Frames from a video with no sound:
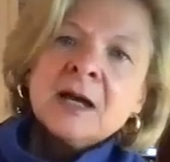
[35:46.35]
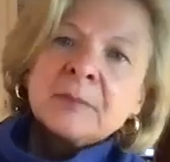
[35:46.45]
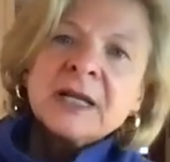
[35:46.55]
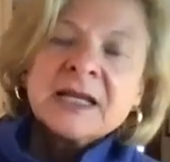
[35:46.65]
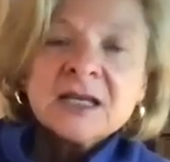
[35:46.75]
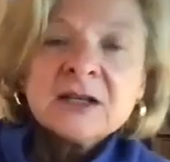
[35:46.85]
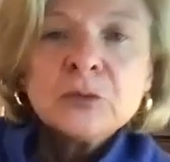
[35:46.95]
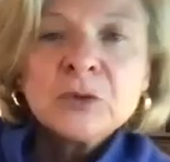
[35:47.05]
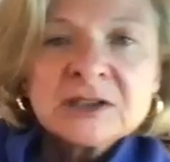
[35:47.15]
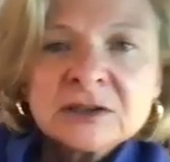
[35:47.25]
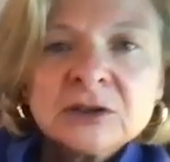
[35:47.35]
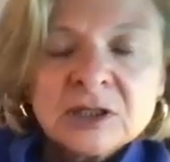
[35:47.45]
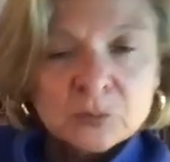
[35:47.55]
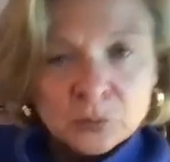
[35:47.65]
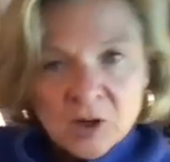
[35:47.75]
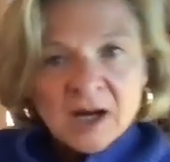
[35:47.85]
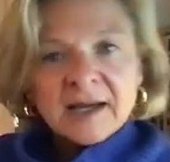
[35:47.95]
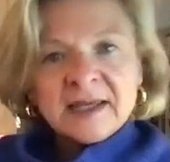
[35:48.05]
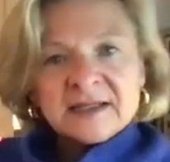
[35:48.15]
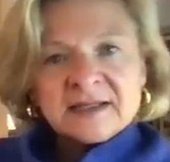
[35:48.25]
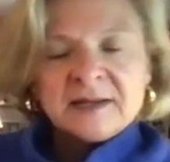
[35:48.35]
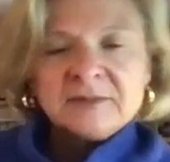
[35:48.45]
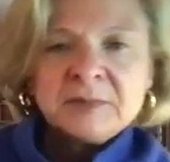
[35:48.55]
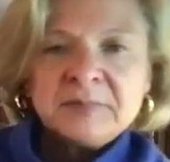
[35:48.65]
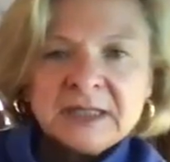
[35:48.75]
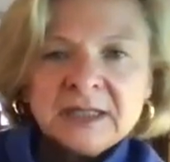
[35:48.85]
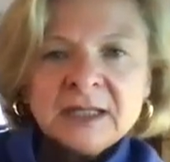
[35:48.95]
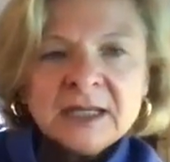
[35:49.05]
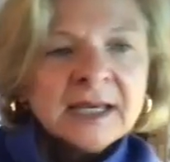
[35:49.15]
But I kind of wanted to look at why it came to be